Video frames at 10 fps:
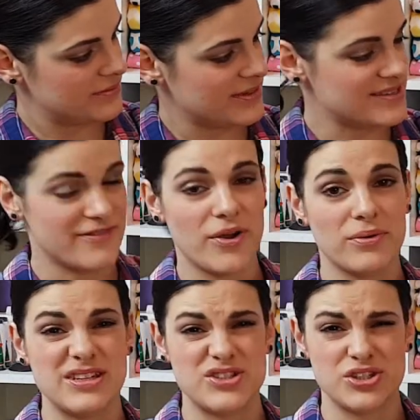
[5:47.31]
because I felt
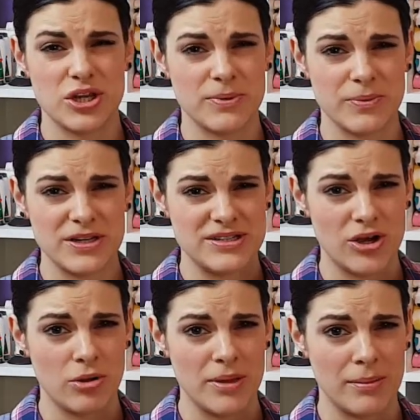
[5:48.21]
really stupid when you
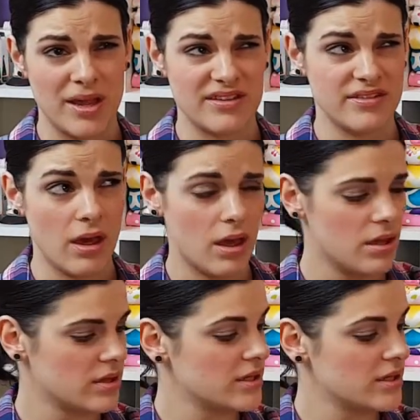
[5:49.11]
told me. I'm like, duh.